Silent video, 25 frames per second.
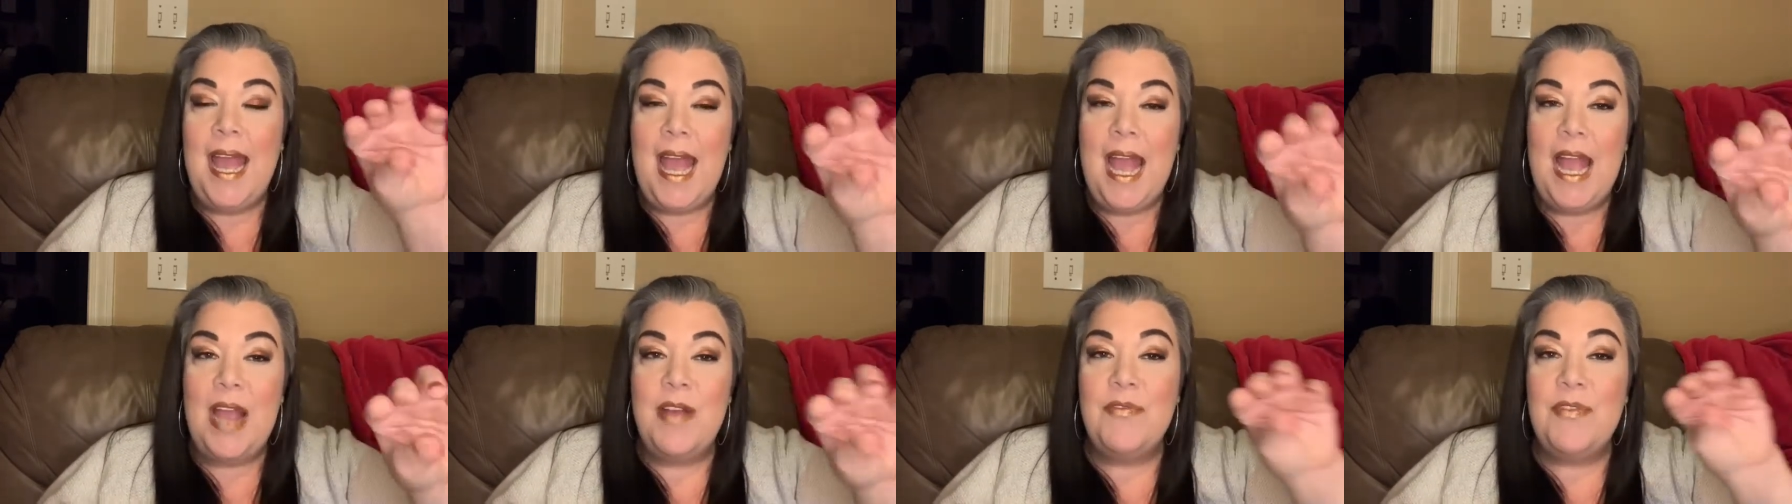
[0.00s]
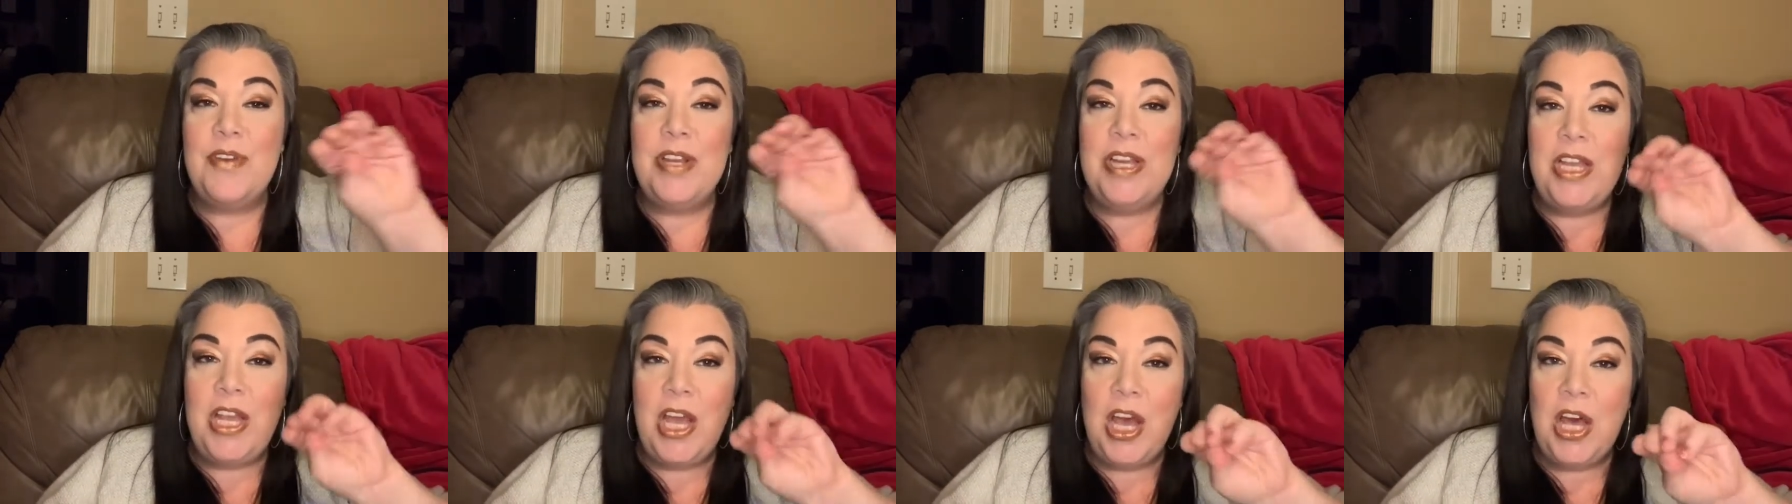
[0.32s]

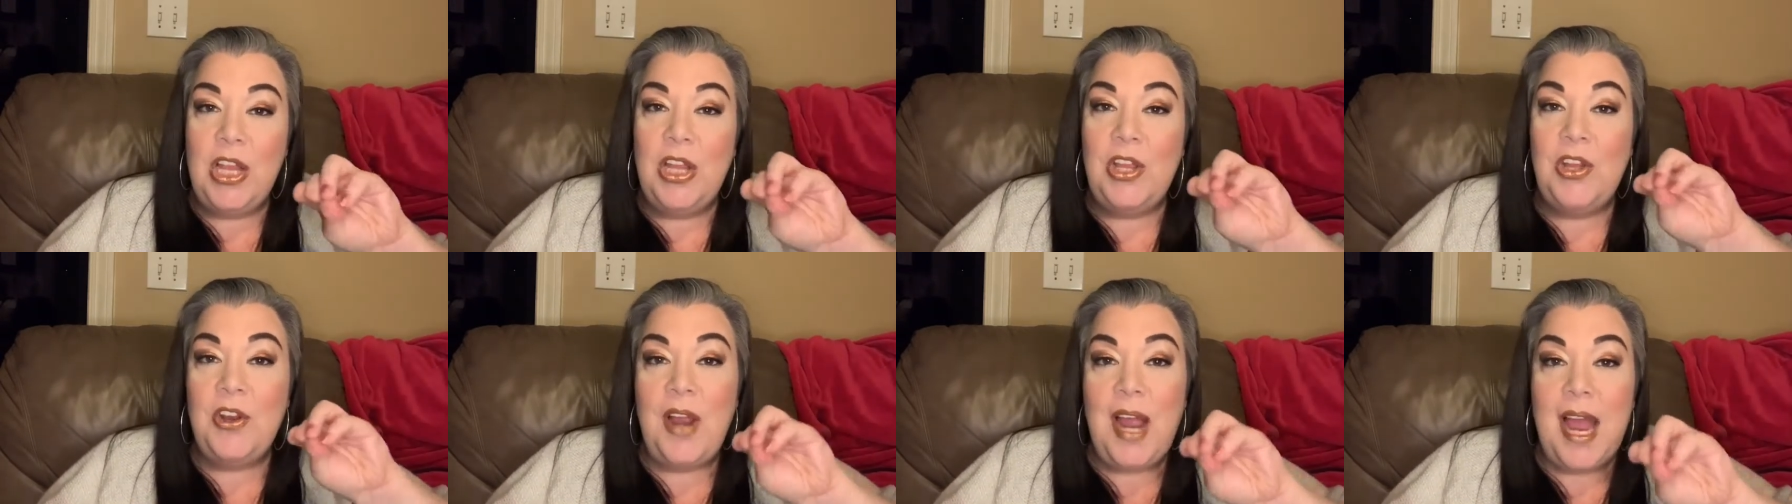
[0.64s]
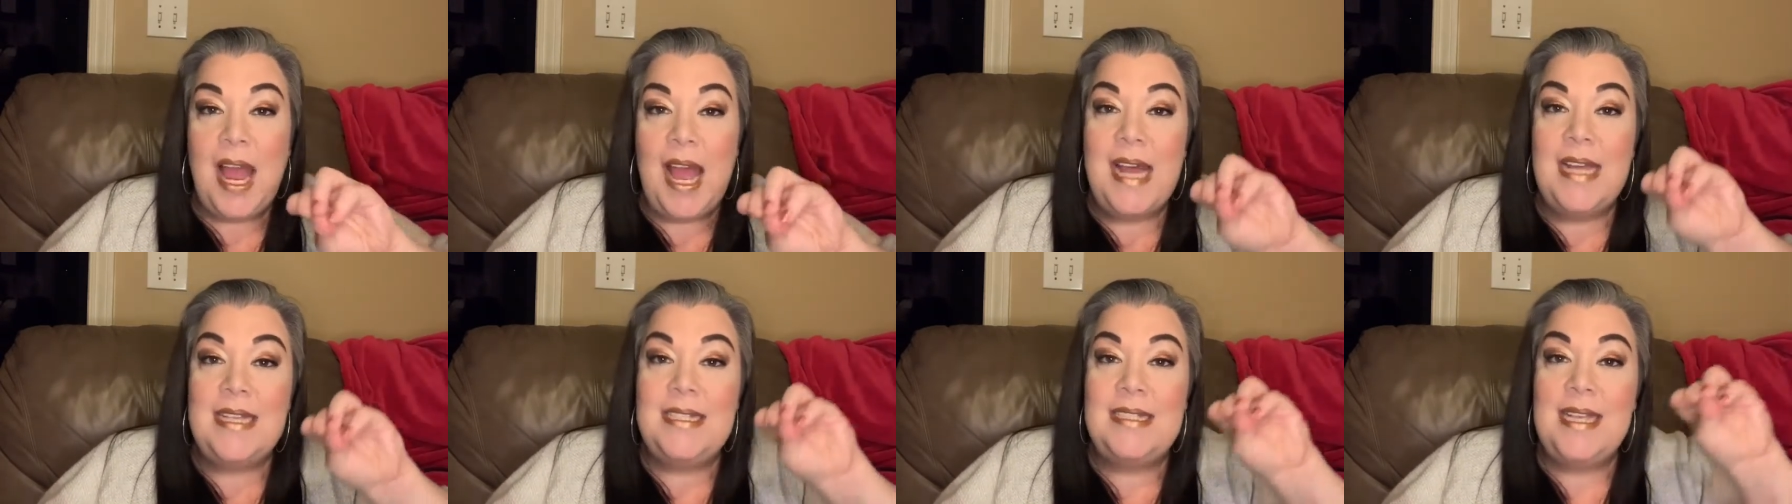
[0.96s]
every color
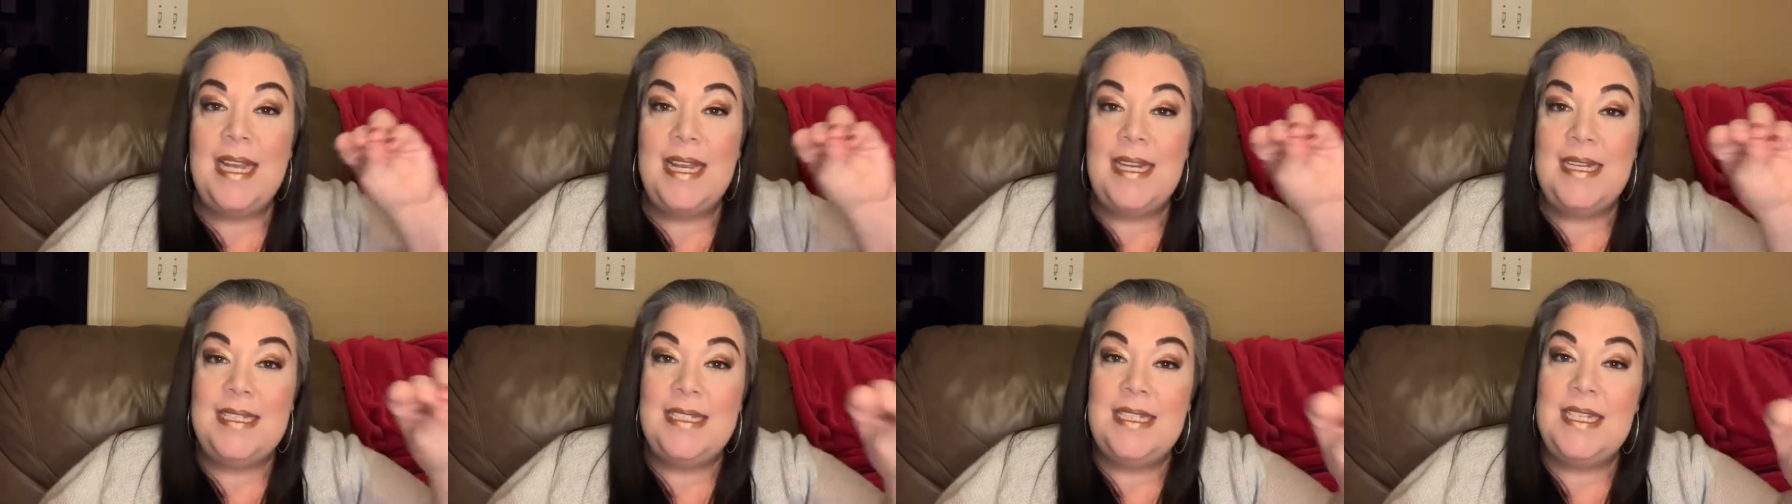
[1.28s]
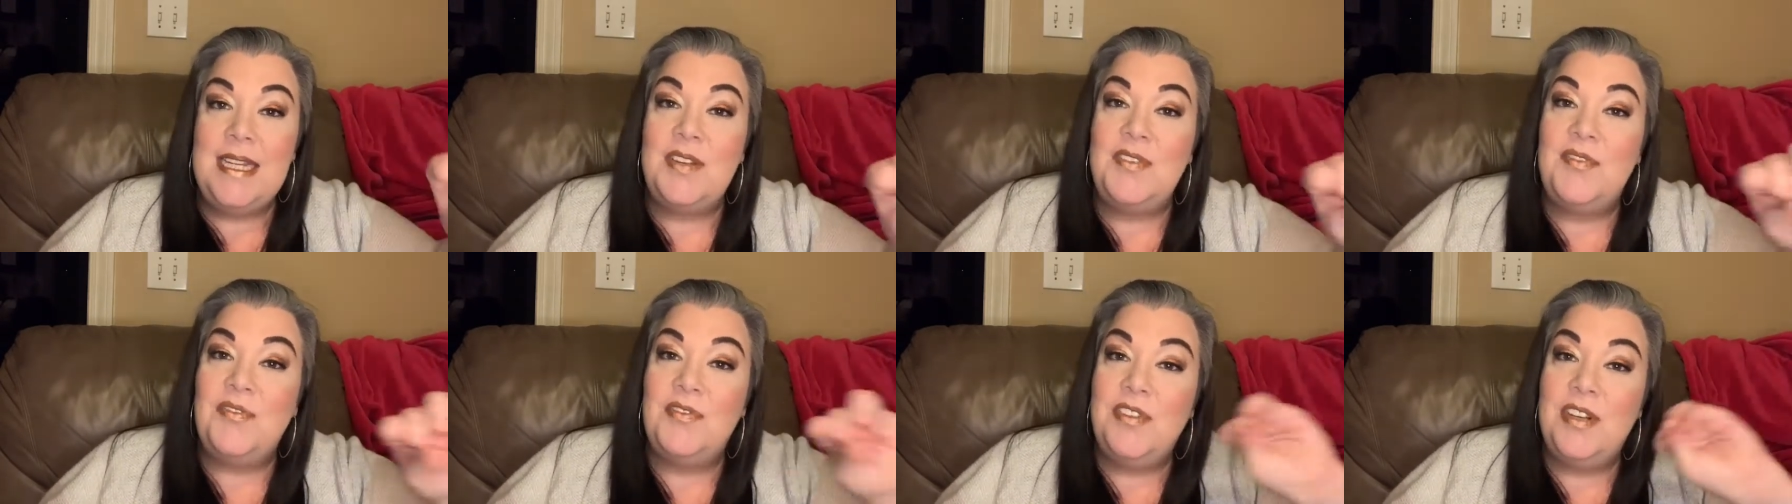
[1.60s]
has a
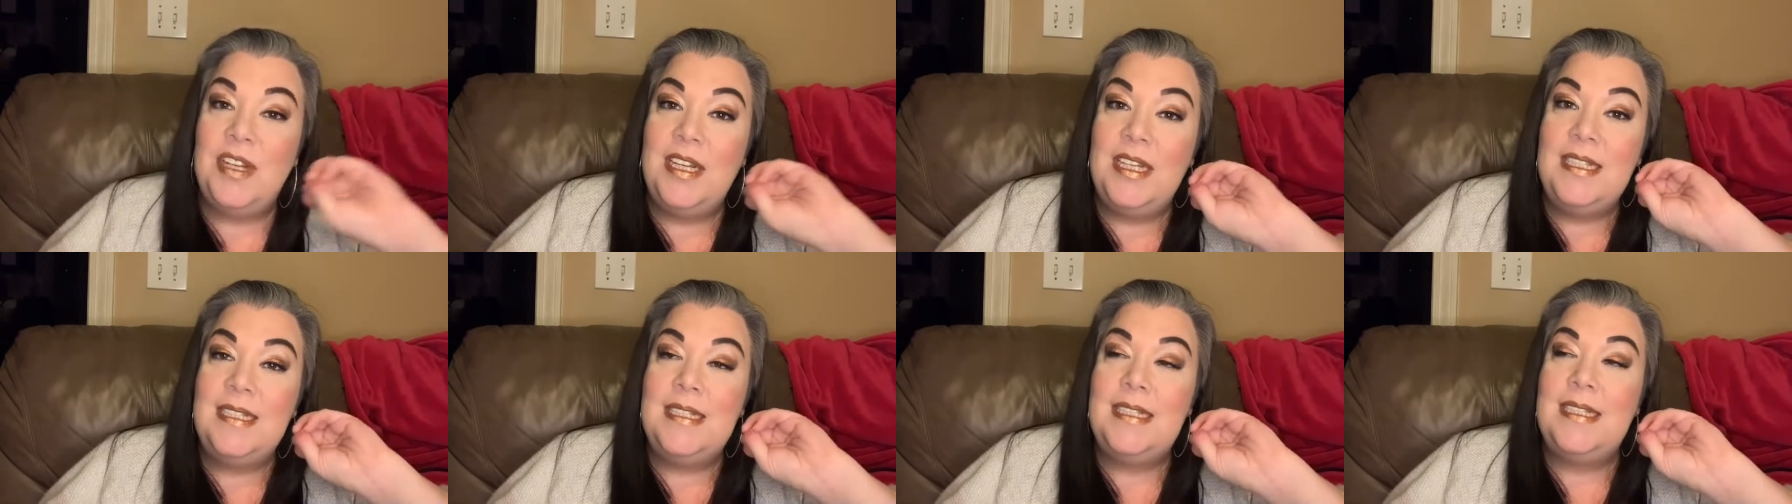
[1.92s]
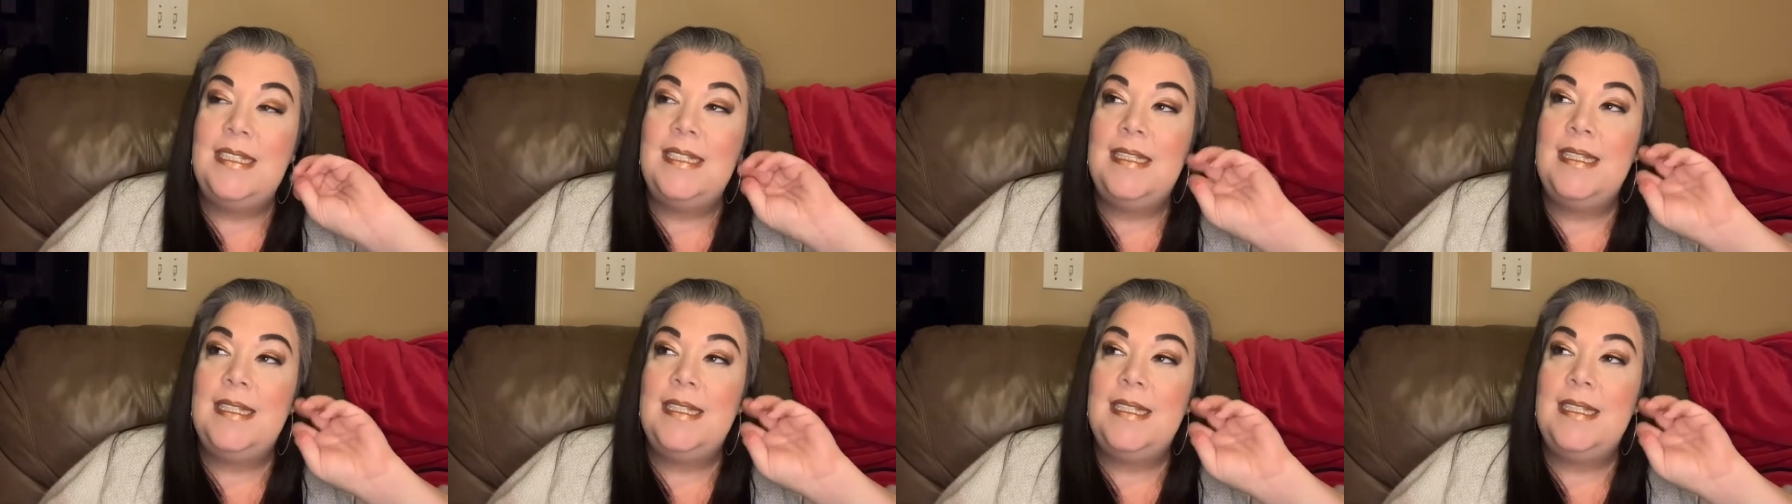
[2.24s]
different